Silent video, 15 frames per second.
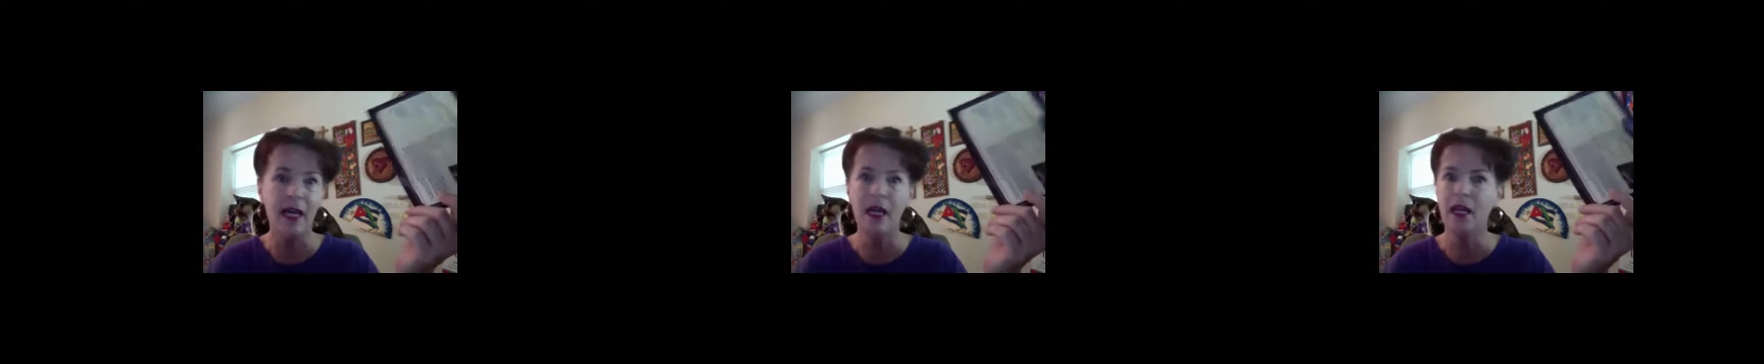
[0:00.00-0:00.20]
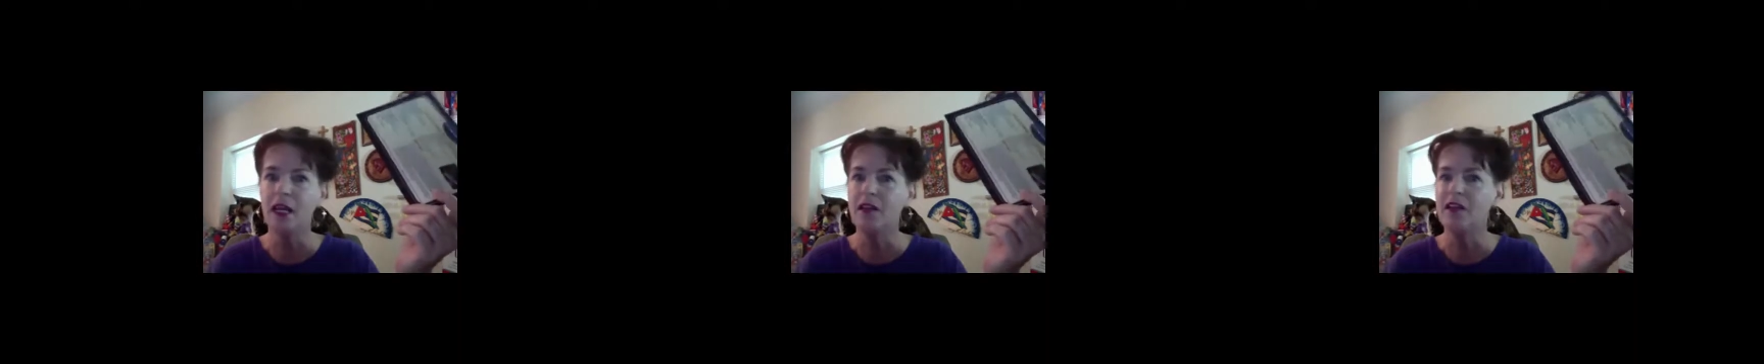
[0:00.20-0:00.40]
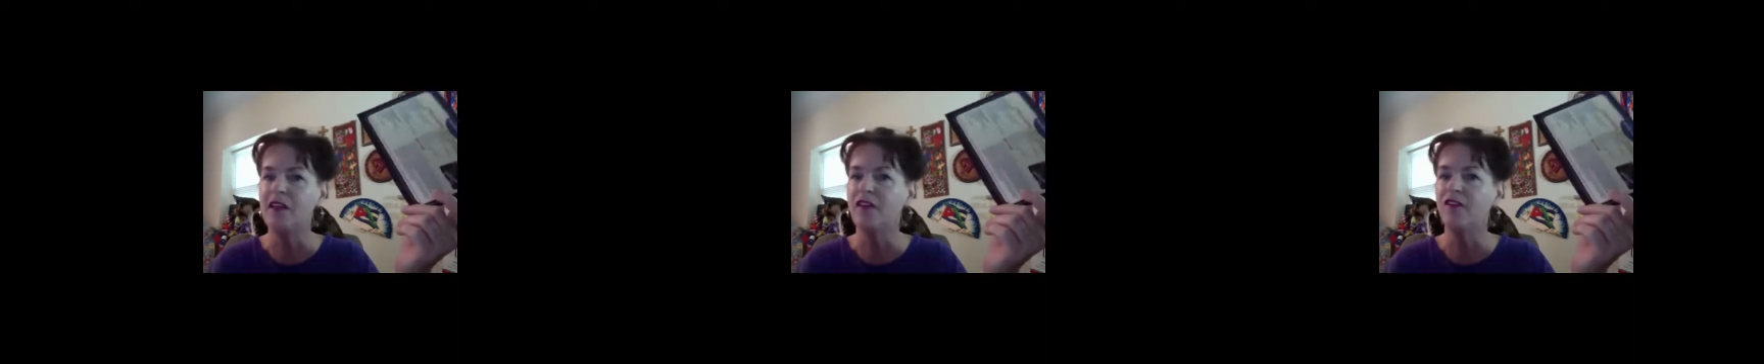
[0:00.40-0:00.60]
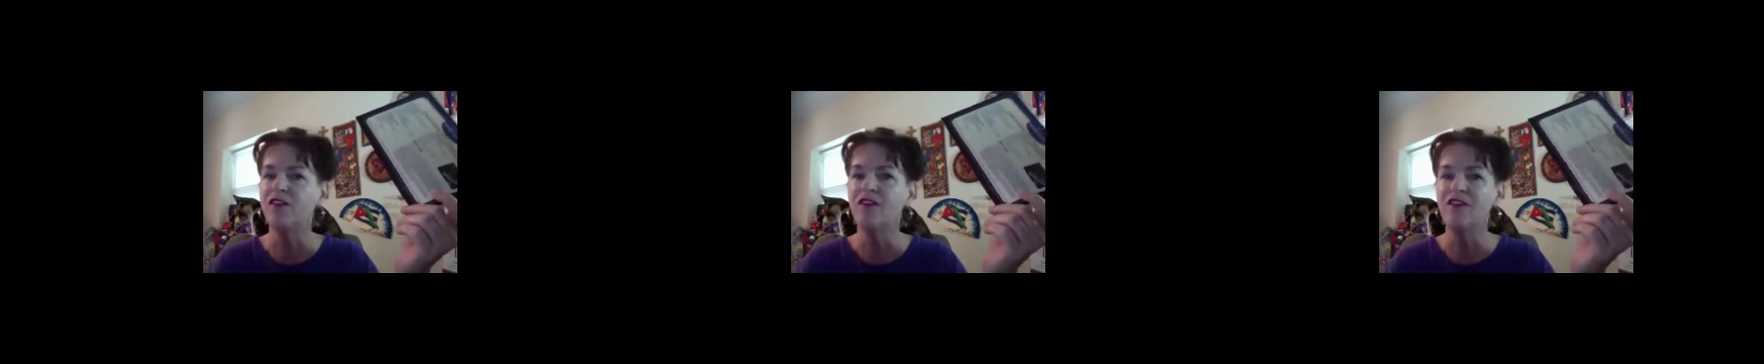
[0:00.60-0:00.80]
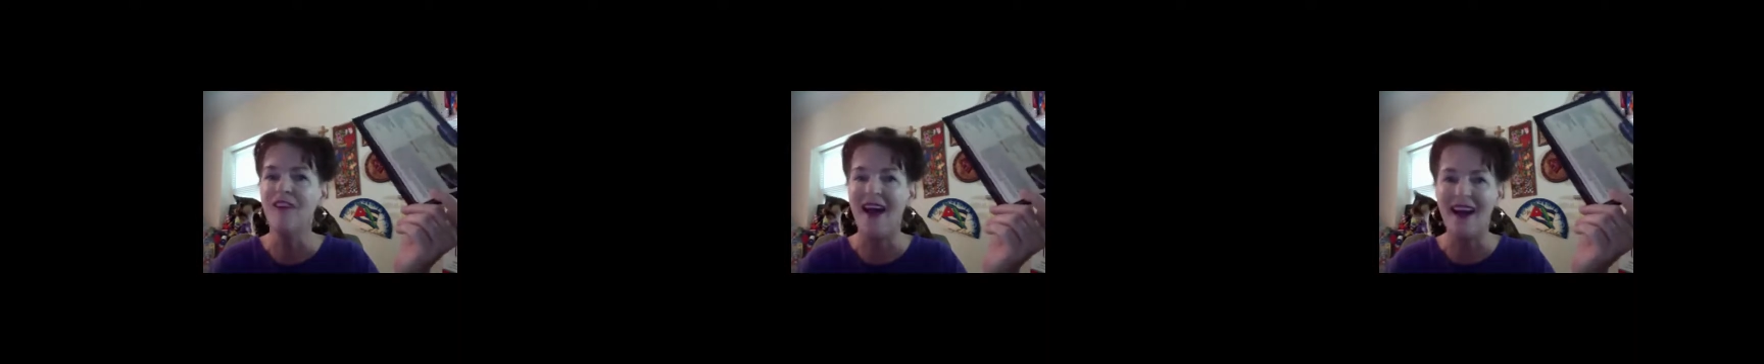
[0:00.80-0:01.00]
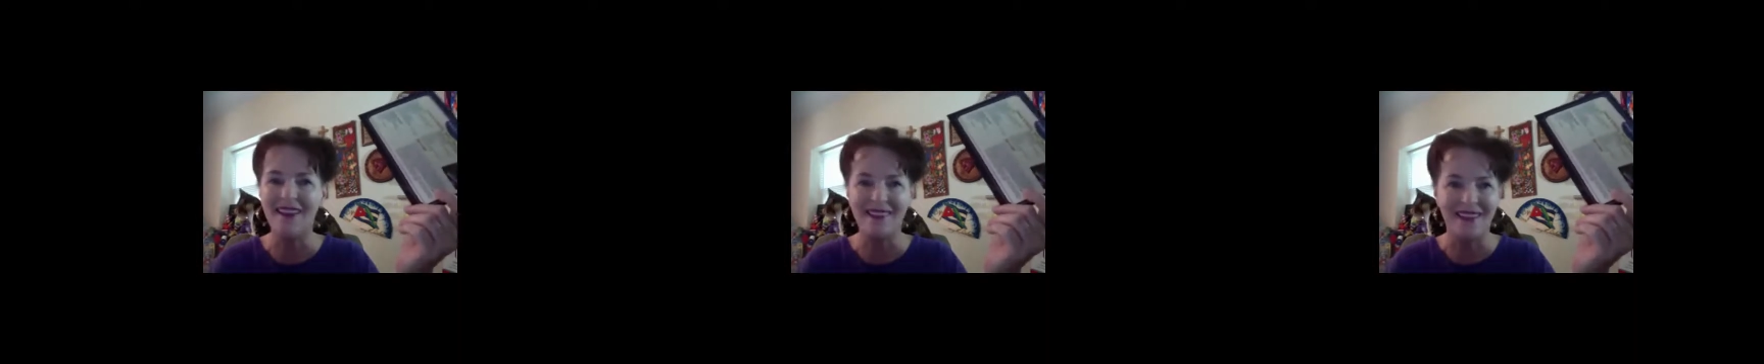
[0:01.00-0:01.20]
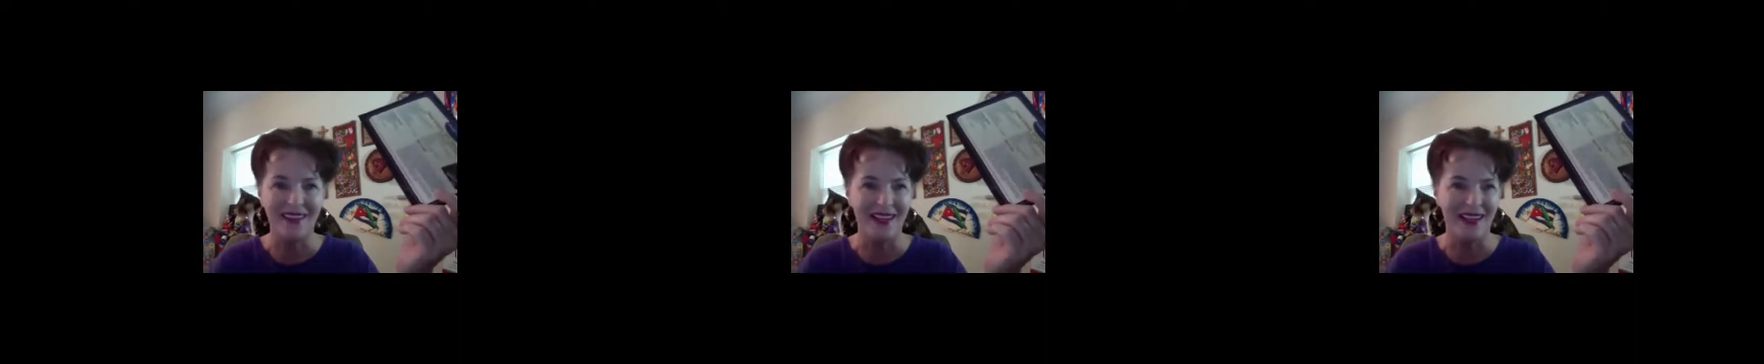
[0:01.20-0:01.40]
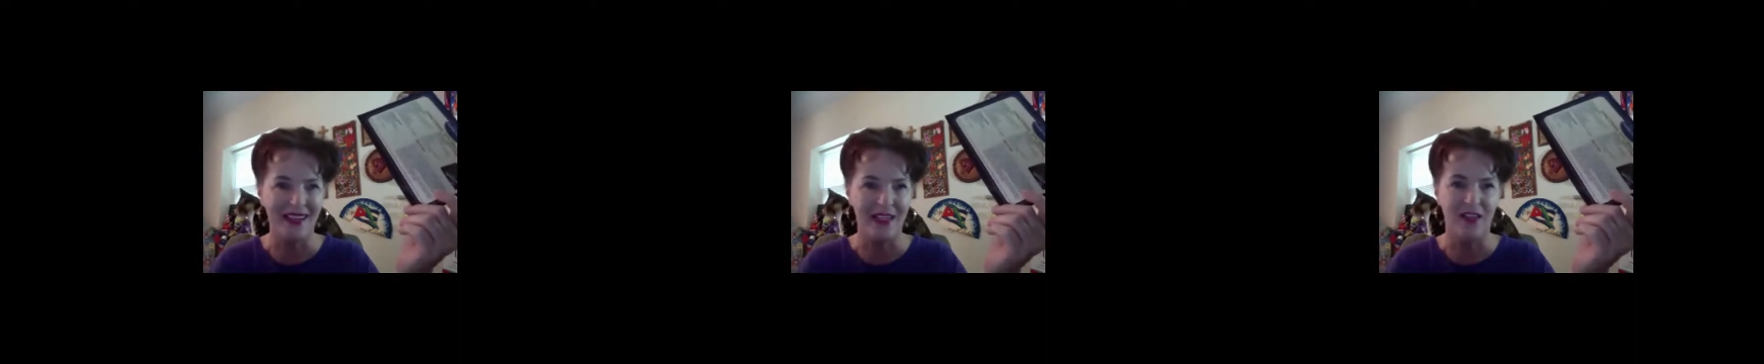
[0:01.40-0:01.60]
because it's
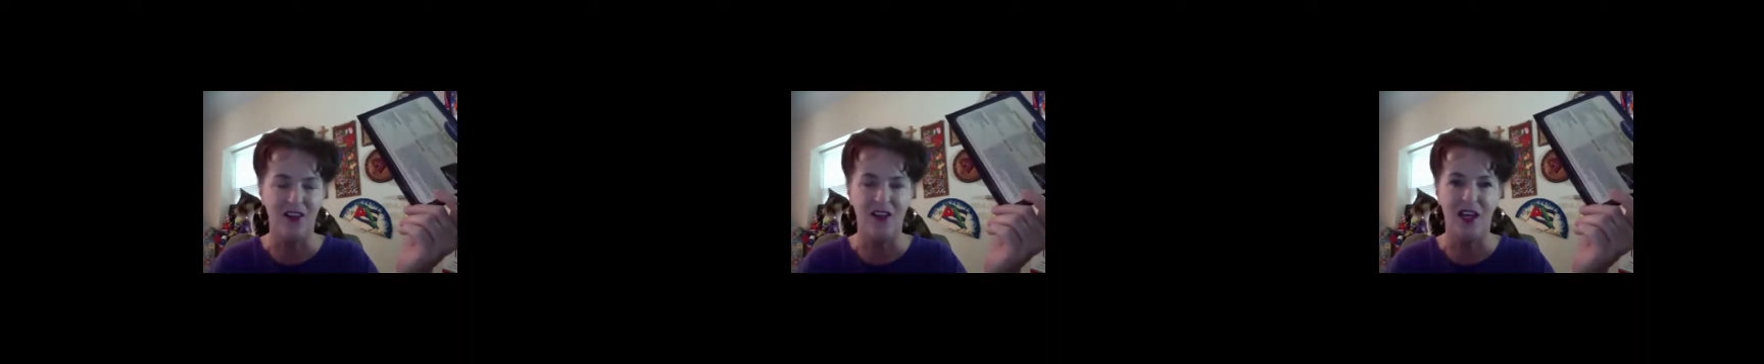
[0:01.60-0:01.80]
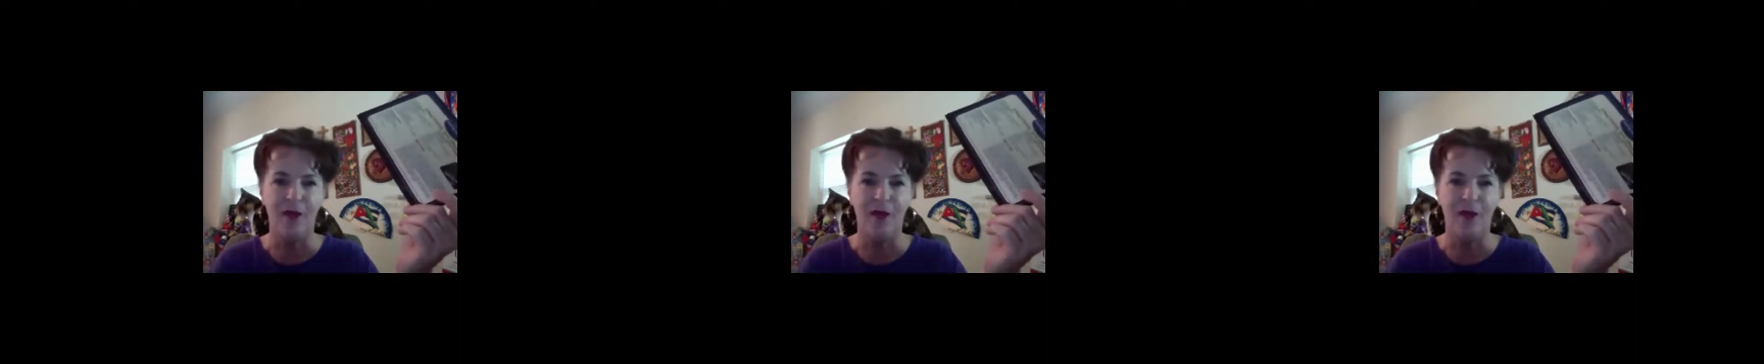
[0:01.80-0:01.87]
fascinating to